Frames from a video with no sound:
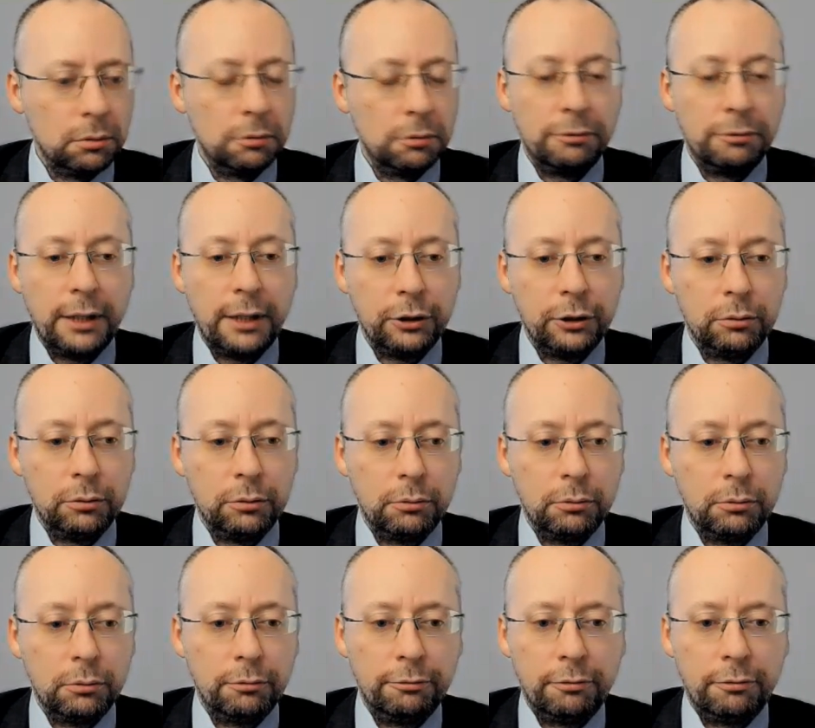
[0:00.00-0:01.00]

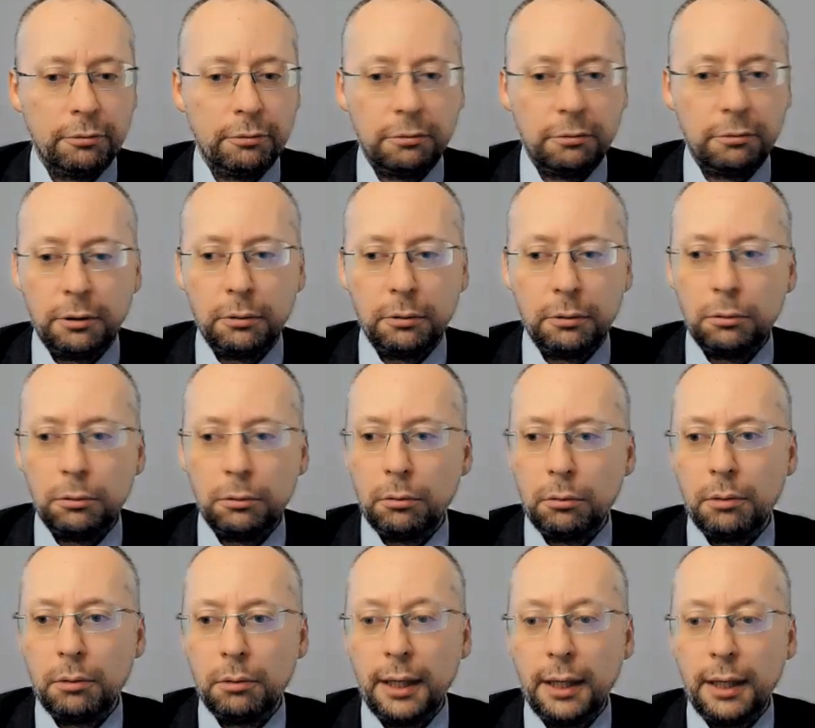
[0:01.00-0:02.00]
fashion of, I don't
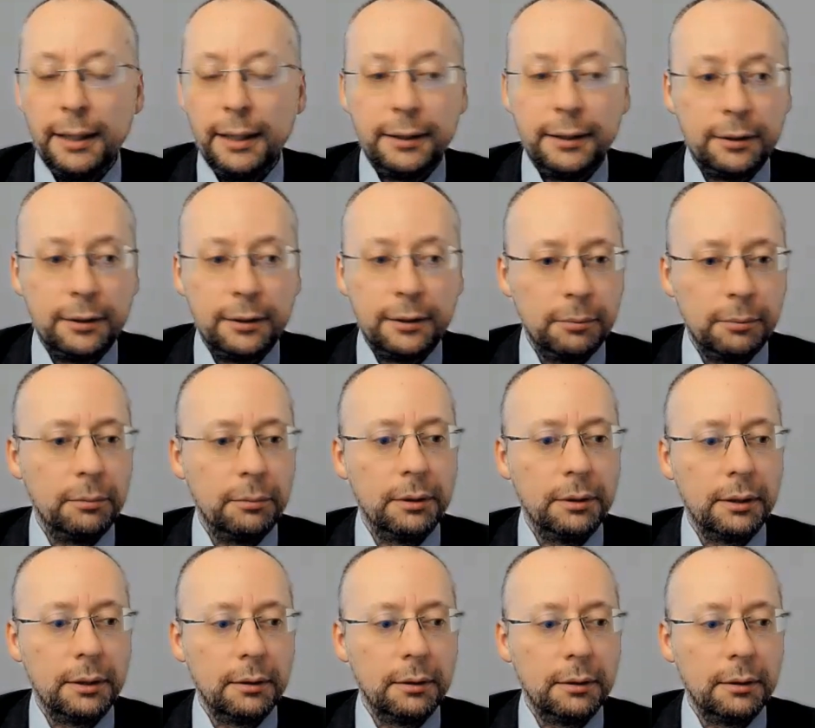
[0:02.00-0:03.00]
know, 80s,
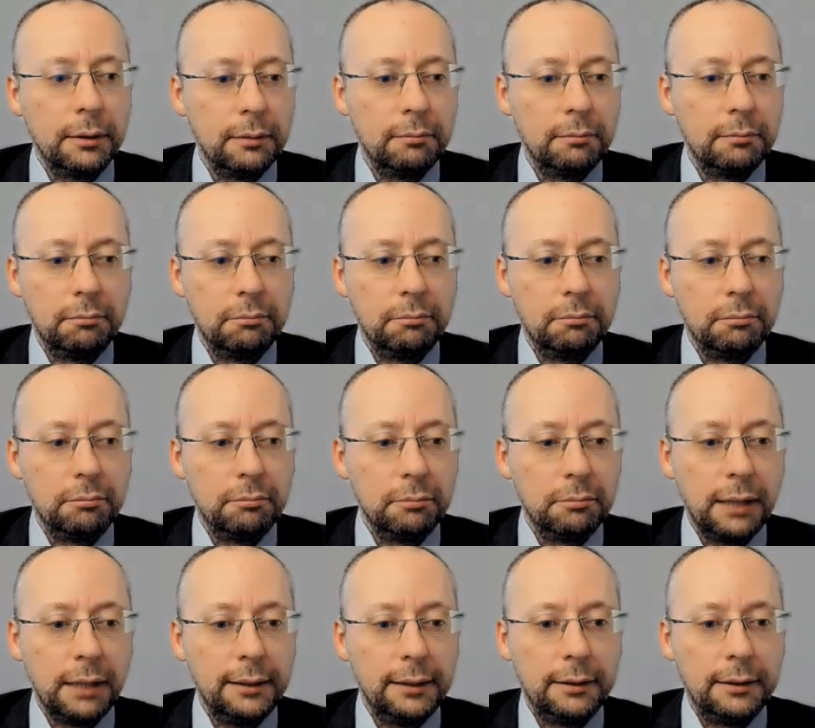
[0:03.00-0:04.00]
maybe
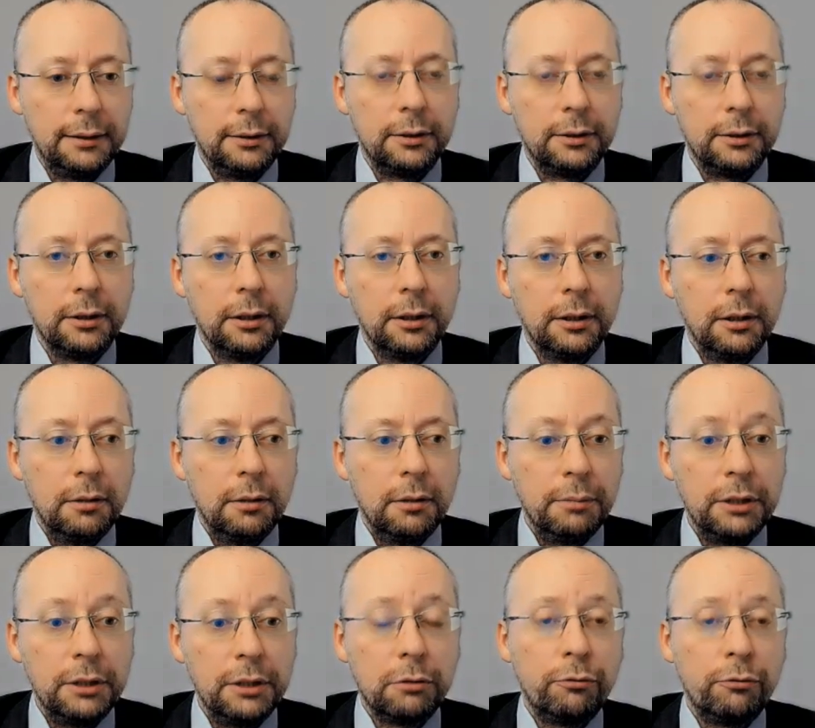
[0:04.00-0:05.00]
90s.
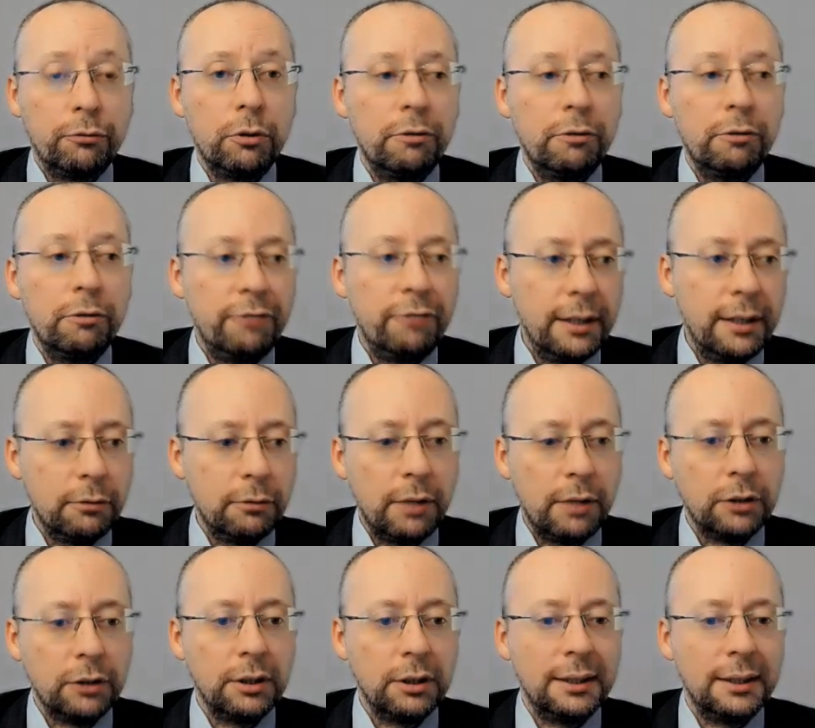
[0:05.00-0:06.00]
Minister of Foreign Affairs of
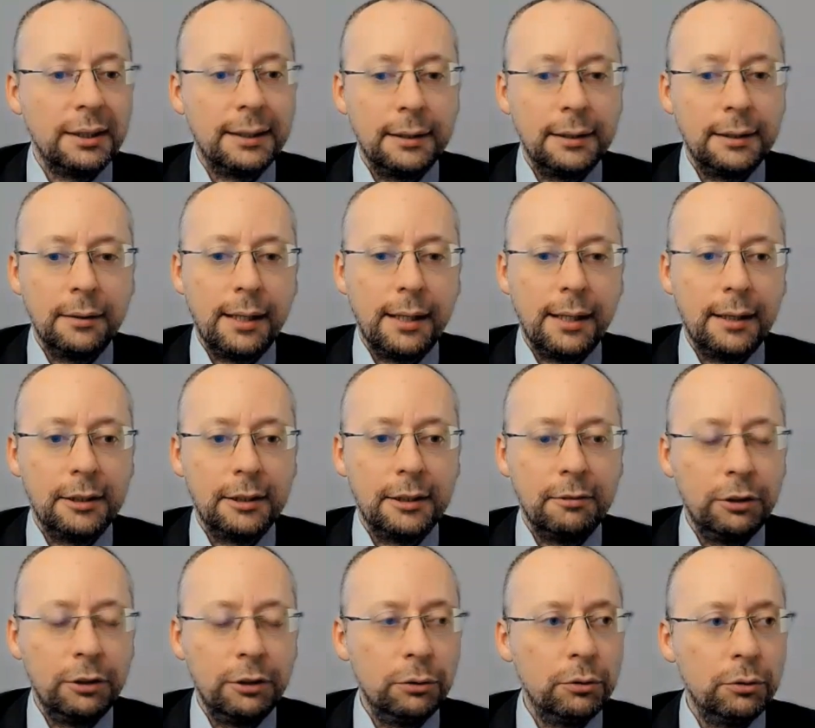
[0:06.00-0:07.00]
Russia is still
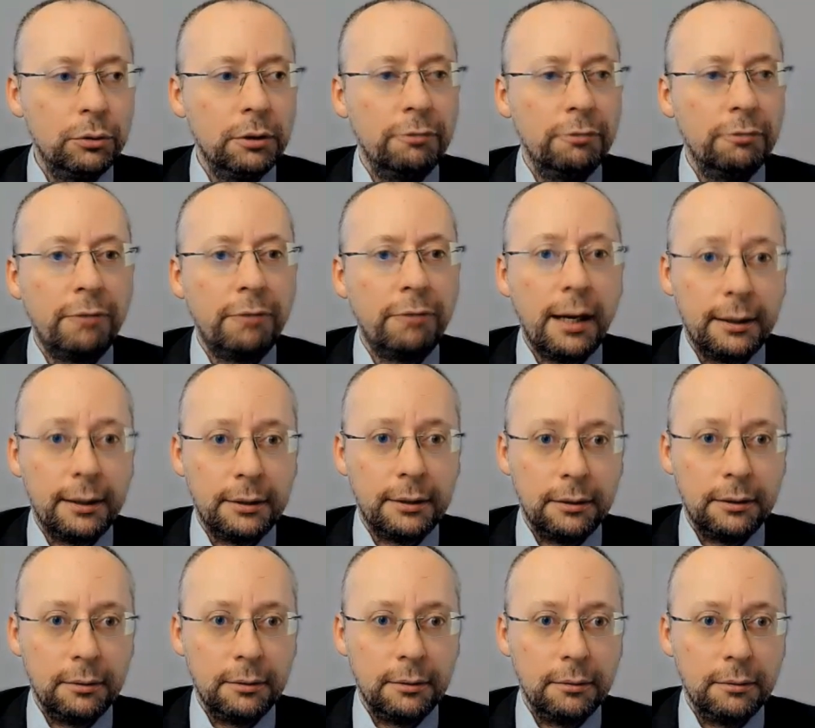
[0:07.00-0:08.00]
actively using
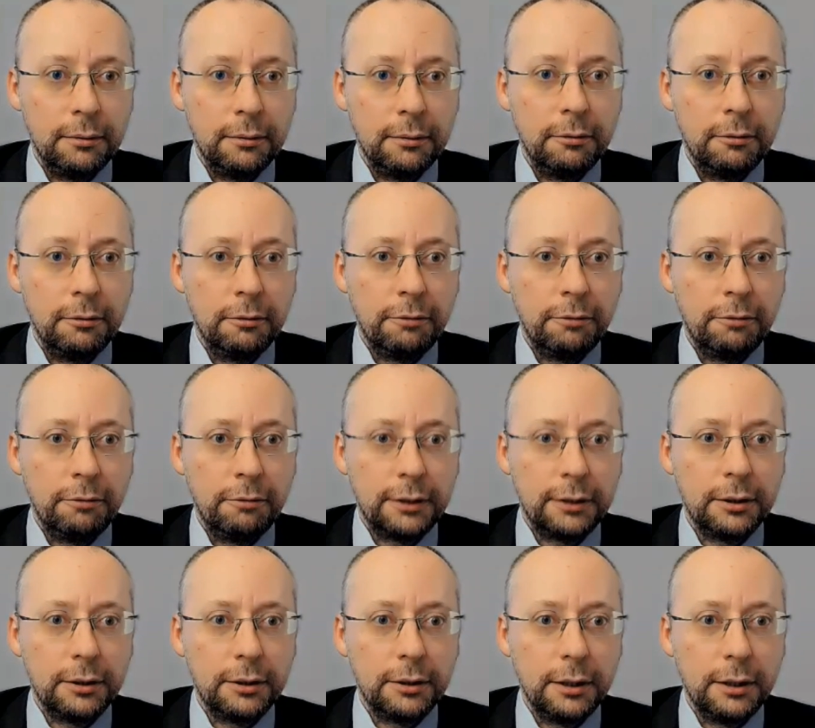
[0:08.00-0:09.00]
fax
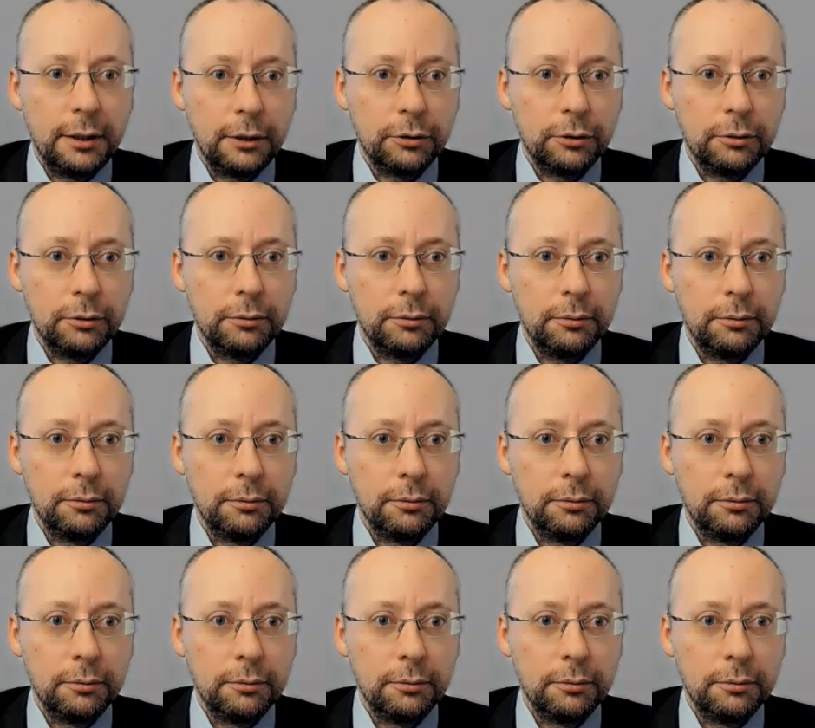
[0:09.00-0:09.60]
connection,